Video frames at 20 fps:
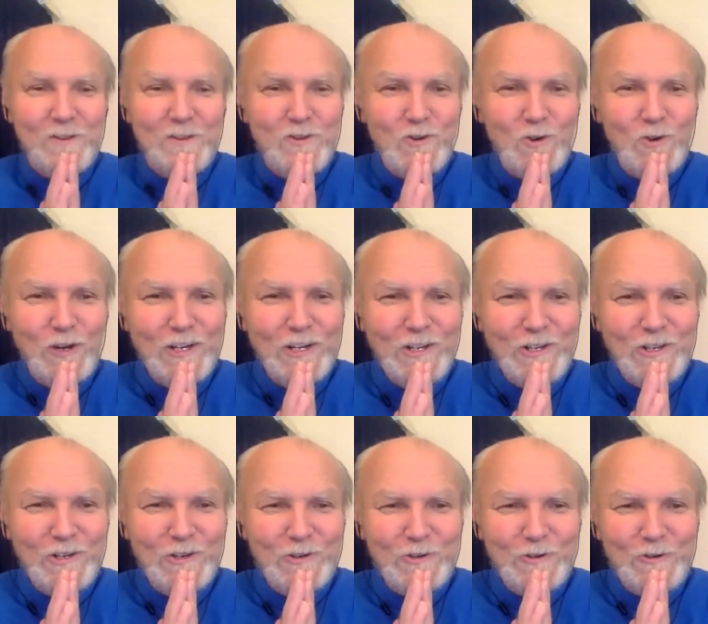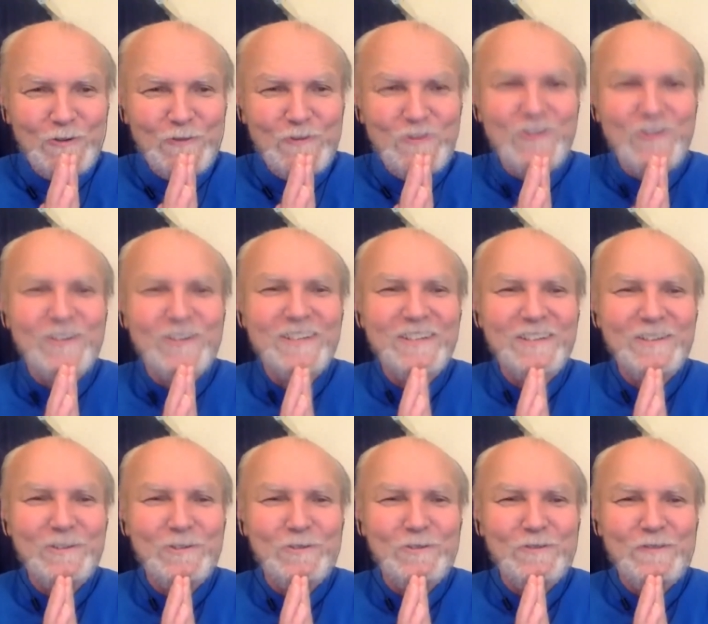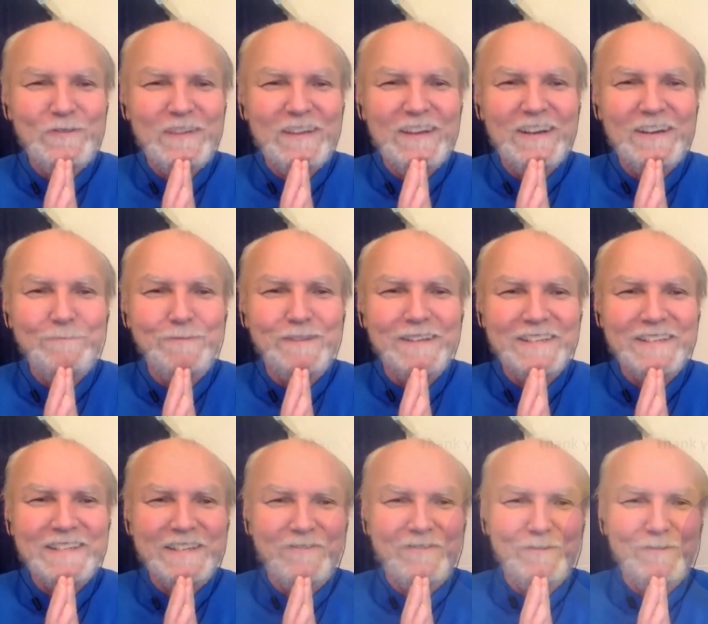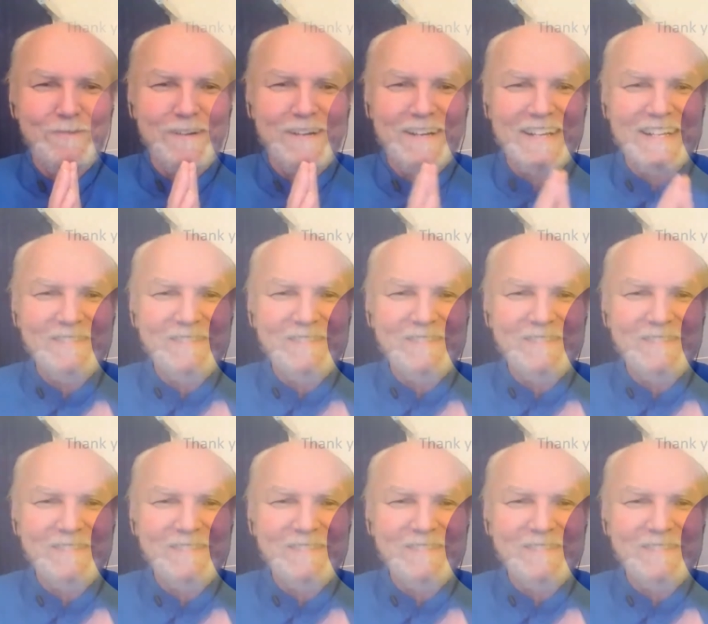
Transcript: Joy to you. Joy to you. God bless everybody.